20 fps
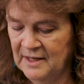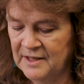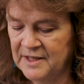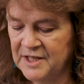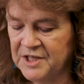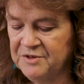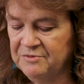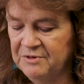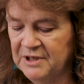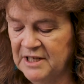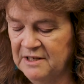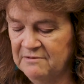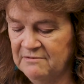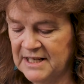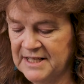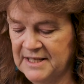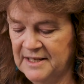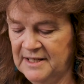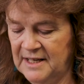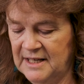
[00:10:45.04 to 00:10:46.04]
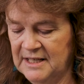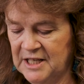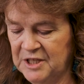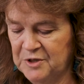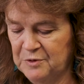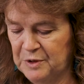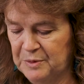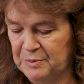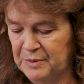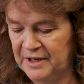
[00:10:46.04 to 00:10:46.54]
This really
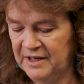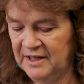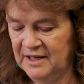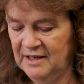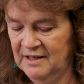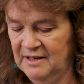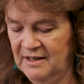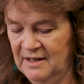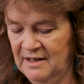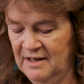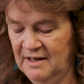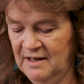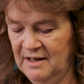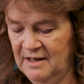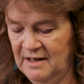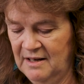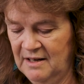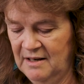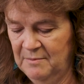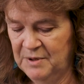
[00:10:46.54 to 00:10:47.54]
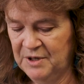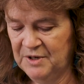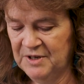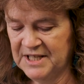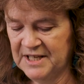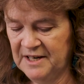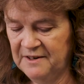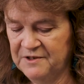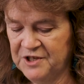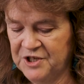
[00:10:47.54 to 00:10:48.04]
resonated with me
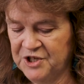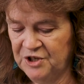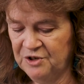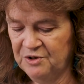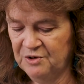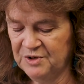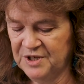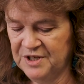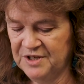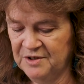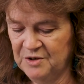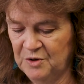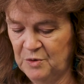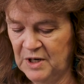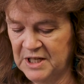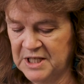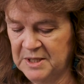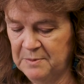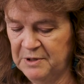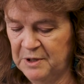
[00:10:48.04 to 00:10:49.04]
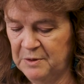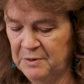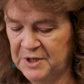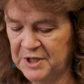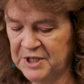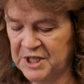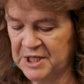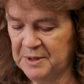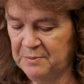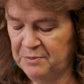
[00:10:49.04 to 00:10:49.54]
because I've struggled quite a bit with the
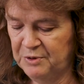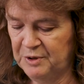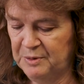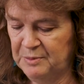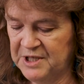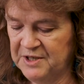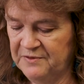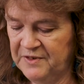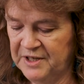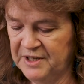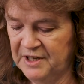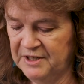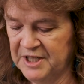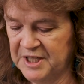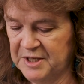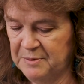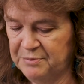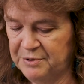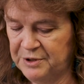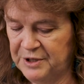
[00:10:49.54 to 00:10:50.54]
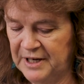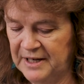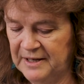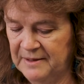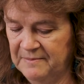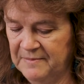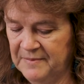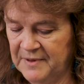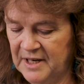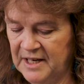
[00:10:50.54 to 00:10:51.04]
disappointment of unanswered
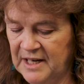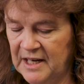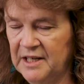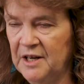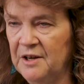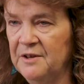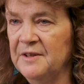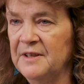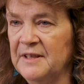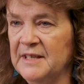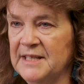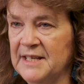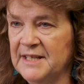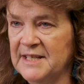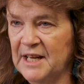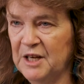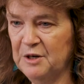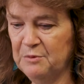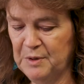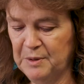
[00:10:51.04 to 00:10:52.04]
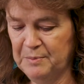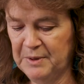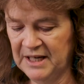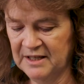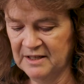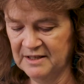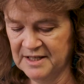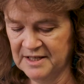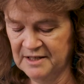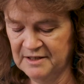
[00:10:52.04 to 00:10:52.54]
prayer, and I know that this has held me
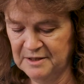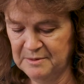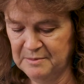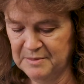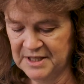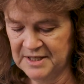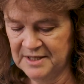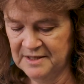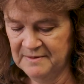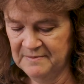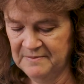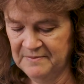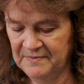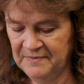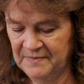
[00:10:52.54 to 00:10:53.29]
back at times.